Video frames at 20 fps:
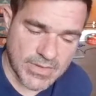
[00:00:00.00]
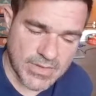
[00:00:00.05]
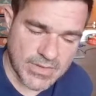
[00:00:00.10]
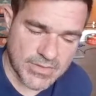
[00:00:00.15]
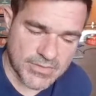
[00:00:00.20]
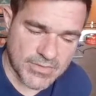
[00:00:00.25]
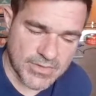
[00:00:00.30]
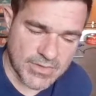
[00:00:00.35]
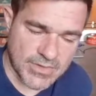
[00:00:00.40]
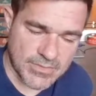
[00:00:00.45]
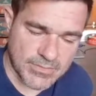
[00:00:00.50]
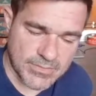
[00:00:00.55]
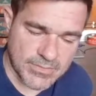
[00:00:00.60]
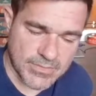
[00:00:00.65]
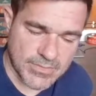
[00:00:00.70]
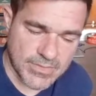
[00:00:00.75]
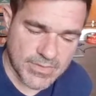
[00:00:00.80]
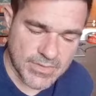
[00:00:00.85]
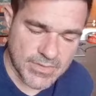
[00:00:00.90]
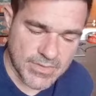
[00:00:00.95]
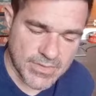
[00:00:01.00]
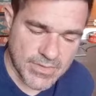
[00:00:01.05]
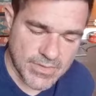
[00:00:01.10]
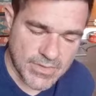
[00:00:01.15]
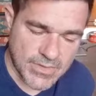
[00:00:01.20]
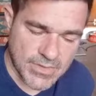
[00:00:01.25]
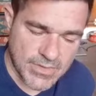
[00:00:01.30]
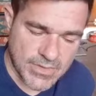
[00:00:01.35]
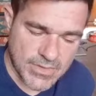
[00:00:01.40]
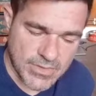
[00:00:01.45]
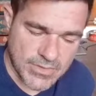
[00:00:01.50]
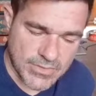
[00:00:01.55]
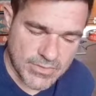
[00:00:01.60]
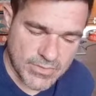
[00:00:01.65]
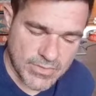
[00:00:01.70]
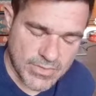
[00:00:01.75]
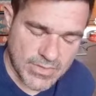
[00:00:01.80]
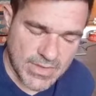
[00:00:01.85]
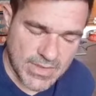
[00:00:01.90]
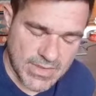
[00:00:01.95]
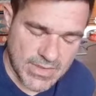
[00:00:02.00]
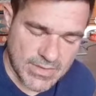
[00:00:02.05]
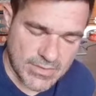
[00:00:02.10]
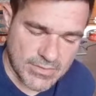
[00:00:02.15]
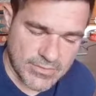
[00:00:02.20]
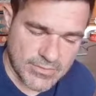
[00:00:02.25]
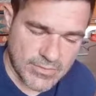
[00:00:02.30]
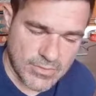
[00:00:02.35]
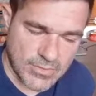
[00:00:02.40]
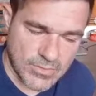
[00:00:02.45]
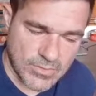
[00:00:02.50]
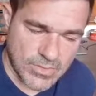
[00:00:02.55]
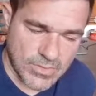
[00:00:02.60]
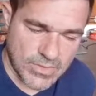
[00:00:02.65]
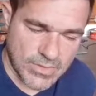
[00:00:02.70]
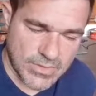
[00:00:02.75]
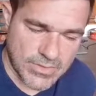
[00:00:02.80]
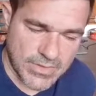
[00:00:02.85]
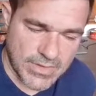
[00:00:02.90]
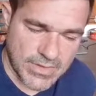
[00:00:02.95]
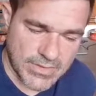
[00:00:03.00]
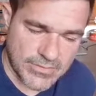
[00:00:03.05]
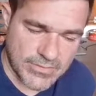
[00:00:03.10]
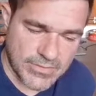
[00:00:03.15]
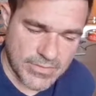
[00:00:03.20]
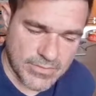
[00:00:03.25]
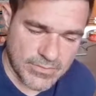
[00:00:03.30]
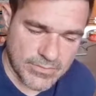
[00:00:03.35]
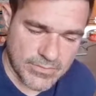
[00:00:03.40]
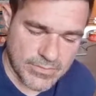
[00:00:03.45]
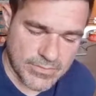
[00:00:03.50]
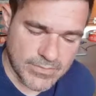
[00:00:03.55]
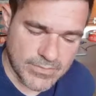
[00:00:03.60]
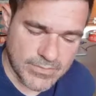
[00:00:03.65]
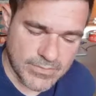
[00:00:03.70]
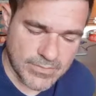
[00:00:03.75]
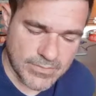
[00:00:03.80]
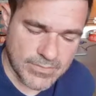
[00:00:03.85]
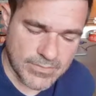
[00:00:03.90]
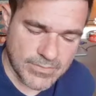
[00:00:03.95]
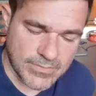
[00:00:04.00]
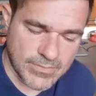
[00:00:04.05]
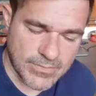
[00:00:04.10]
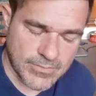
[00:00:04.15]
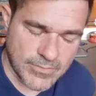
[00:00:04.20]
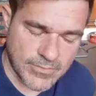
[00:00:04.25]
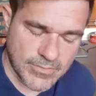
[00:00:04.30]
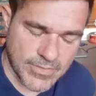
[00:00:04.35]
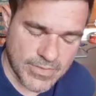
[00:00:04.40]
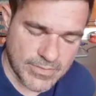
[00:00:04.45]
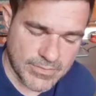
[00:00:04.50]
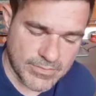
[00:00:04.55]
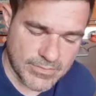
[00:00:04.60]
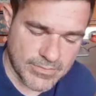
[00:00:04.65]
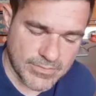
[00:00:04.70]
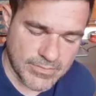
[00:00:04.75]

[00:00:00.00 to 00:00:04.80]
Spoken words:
time doing that inner soul work that we're